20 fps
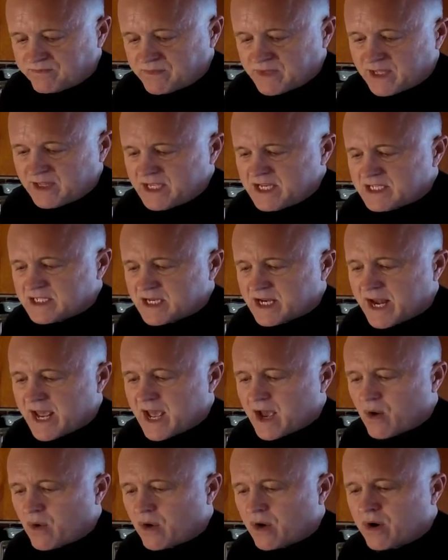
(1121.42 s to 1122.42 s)
at least an
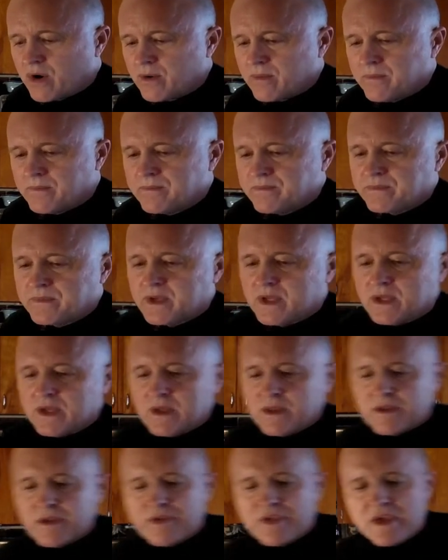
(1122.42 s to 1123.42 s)
hour.
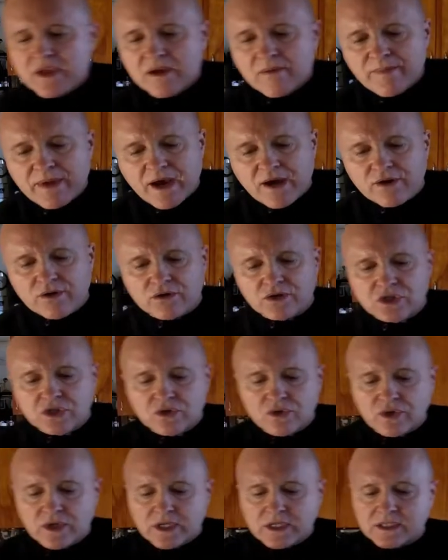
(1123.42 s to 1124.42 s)
The thing about your
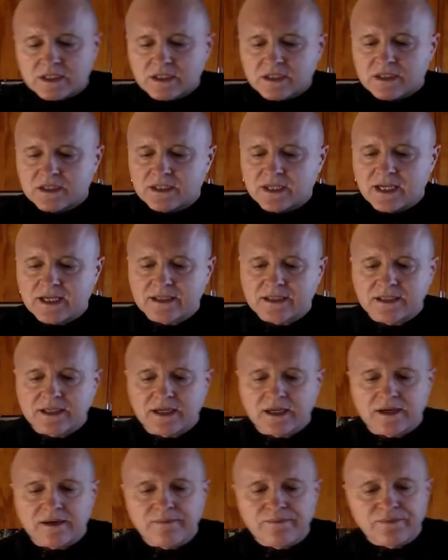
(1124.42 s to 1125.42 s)
sauce is that
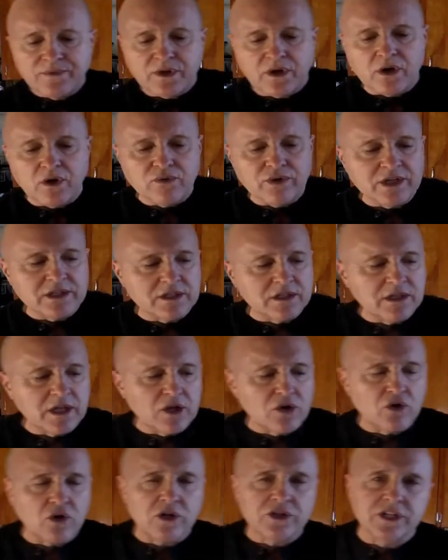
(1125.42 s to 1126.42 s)
the whole reason they
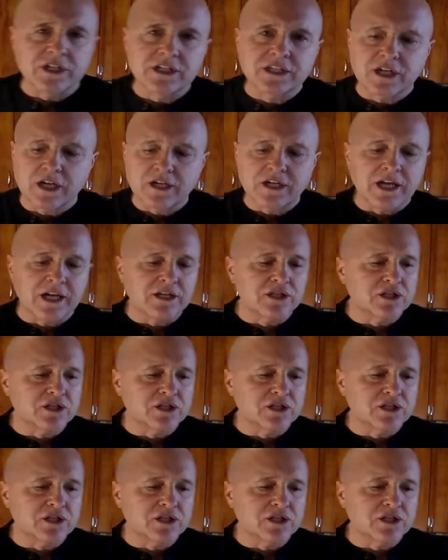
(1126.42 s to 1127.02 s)
called it Sunday